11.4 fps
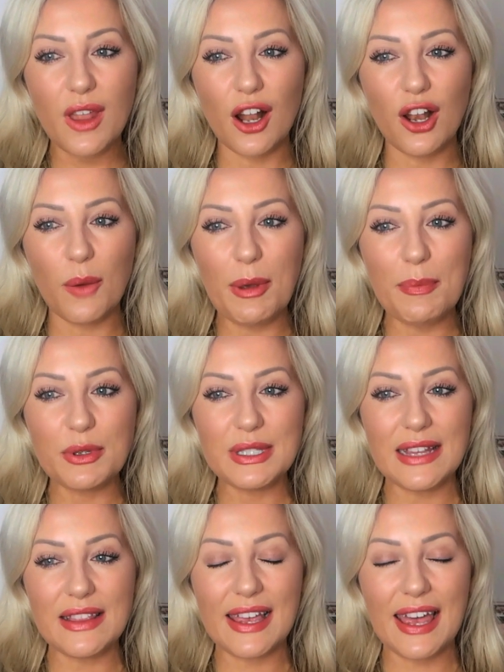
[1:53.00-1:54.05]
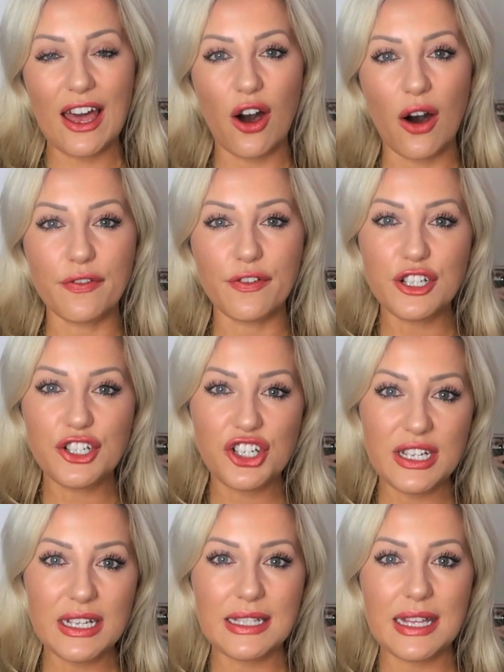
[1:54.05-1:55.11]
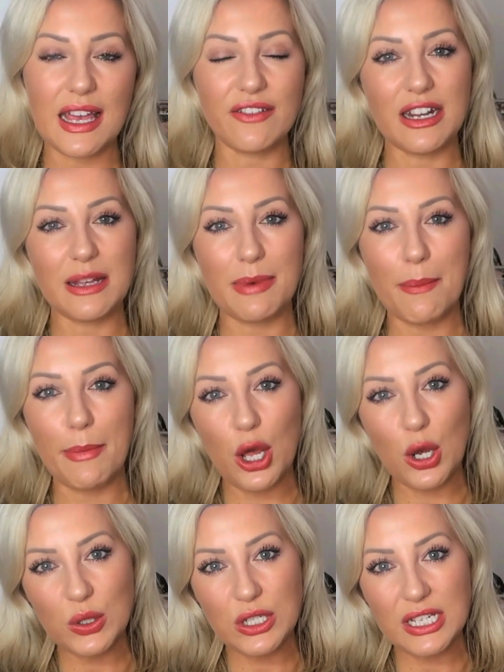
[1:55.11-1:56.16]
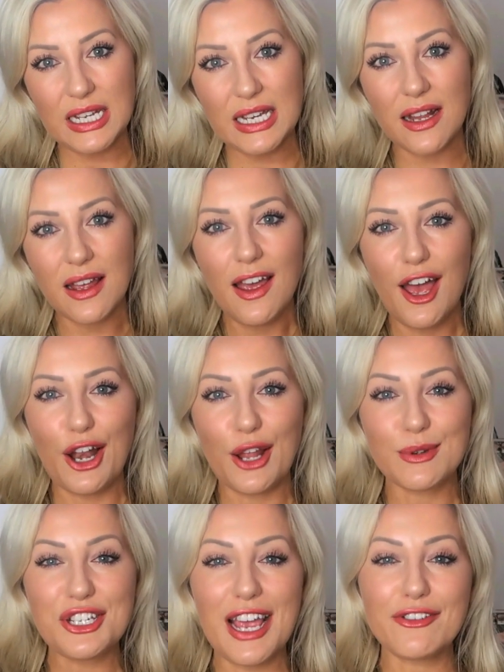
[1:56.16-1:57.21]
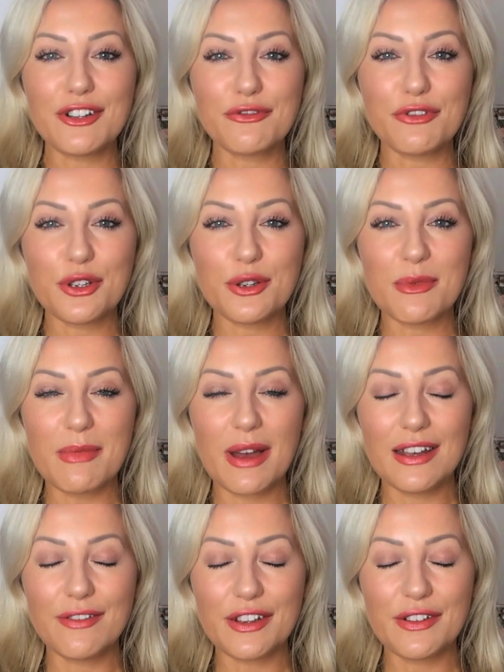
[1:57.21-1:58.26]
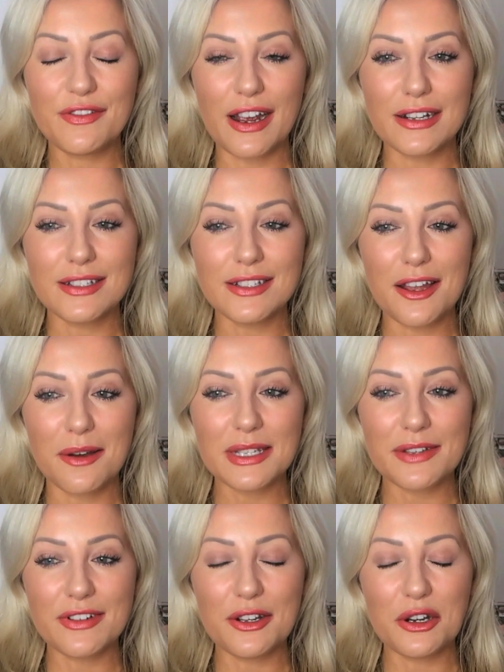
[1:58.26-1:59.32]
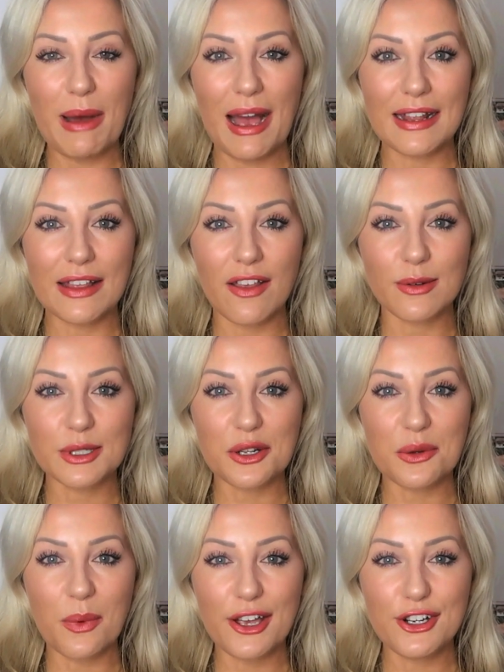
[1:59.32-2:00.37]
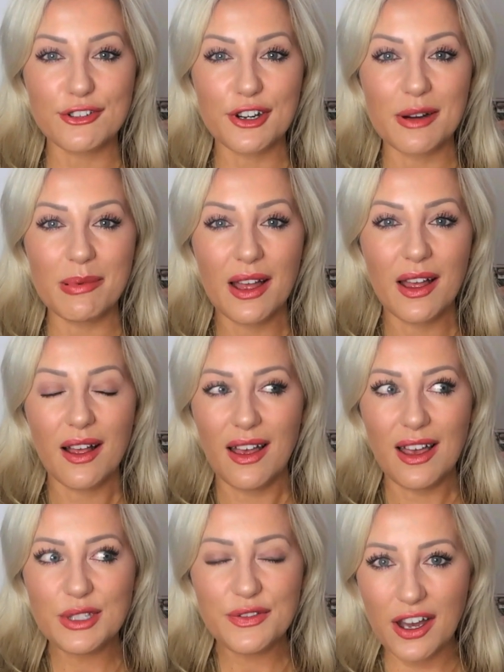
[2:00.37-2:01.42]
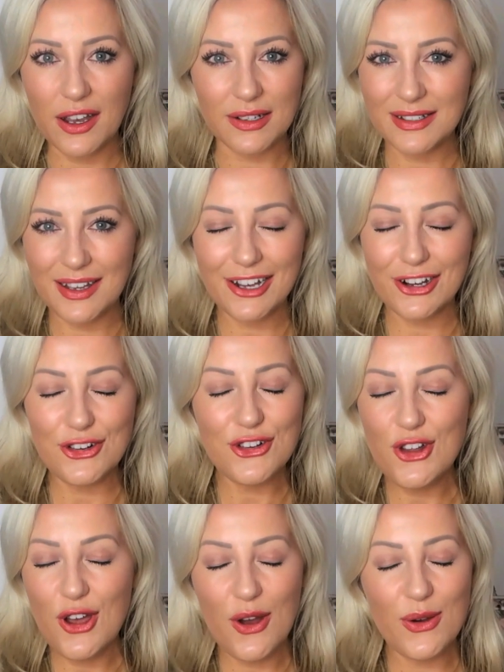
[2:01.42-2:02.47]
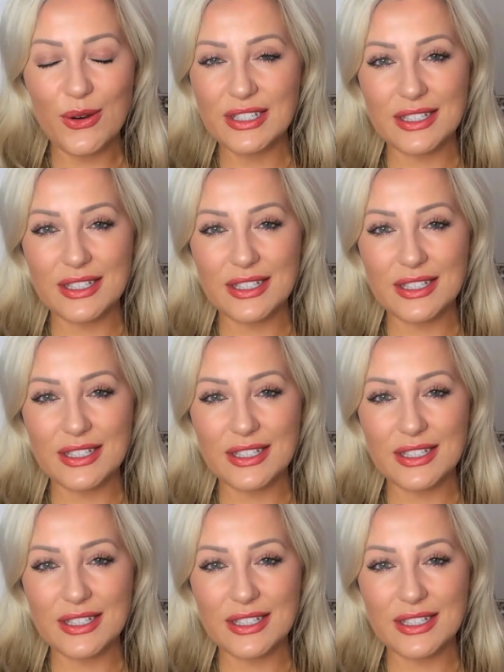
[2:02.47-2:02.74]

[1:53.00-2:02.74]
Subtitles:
a lot of people said they get hot flushes, they get really bad bloating, and I was sharing a room with my lovely friend and I was having a little panic that I was going to wake her up. It was fine. I got no